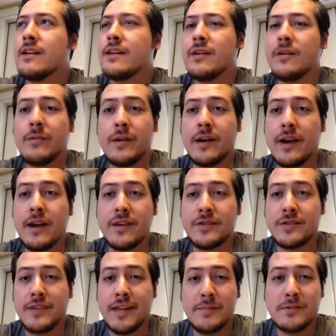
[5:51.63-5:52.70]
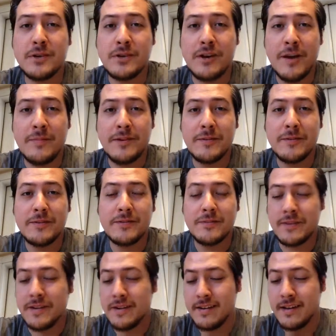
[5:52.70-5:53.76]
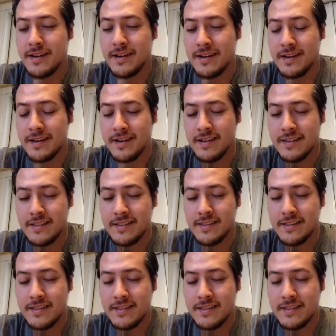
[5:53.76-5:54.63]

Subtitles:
oh my gosh, names aren't coming to me today.